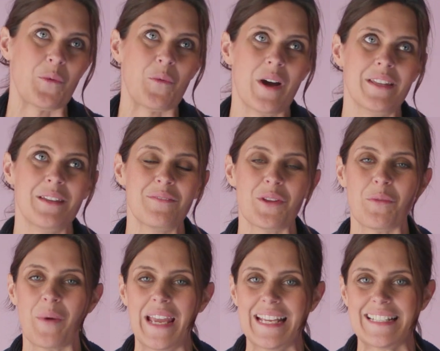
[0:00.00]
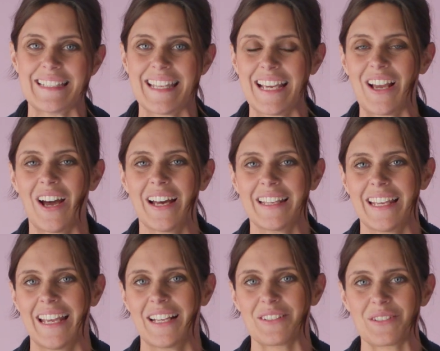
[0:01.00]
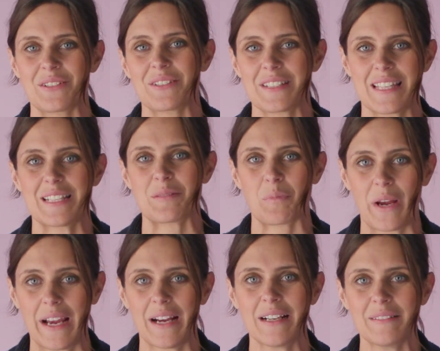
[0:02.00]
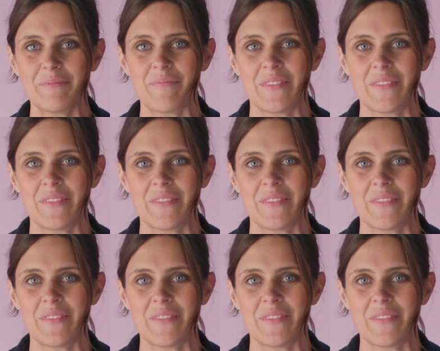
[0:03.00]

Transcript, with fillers: One of the ways that God answers this prayer